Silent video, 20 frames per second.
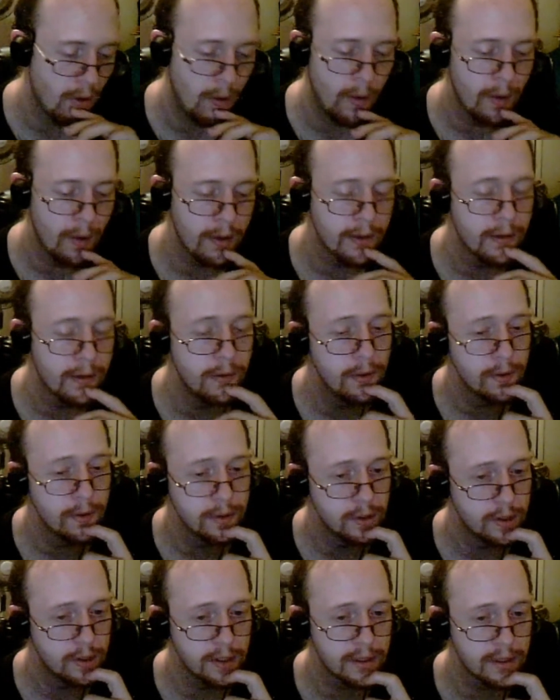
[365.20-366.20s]
all I can do
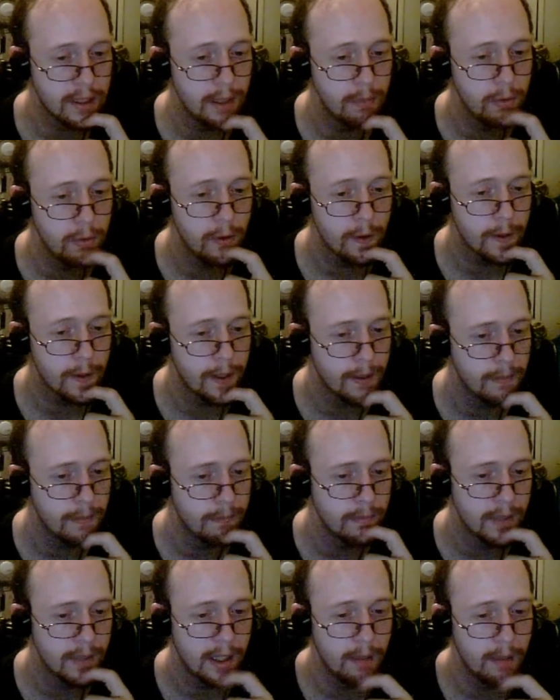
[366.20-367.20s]
is just keep looking,
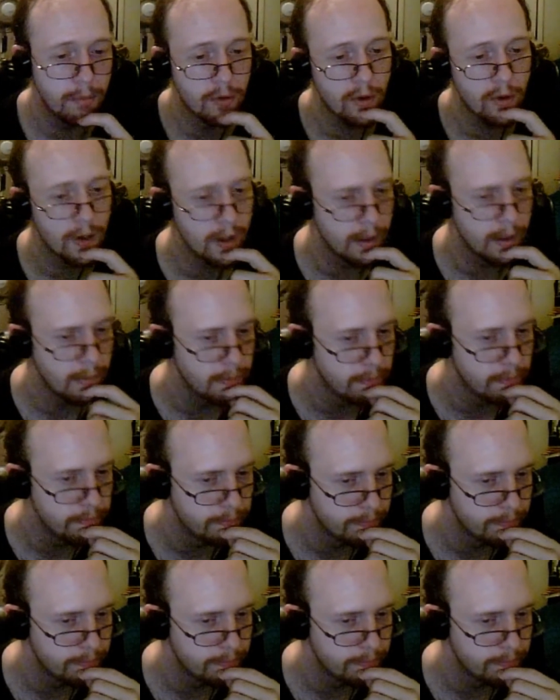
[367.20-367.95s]
keep trying.